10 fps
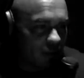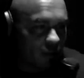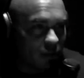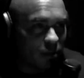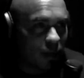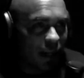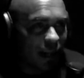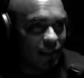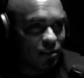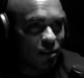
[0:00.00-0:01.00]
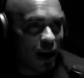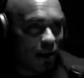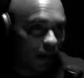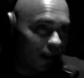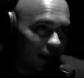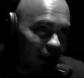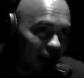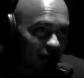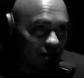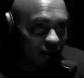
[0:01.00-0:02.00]
reason you brought, I can't just grab it and
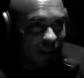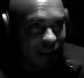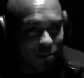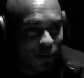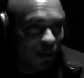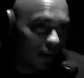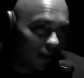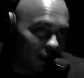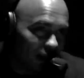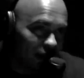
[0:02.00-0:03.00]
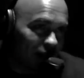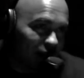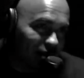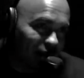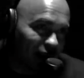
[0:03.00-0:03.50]
like kind of put it on, even as